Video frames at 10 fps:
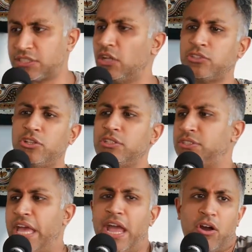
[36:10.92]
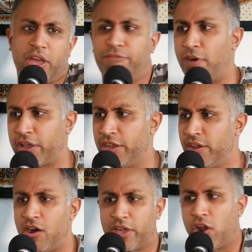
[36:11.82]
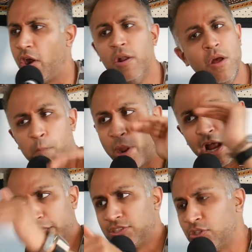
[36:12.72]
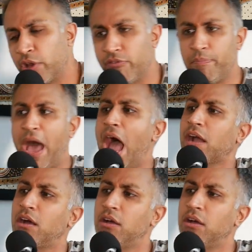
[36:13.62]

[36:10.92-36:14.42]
still to this day, I'll get hurt, but I can still give it back.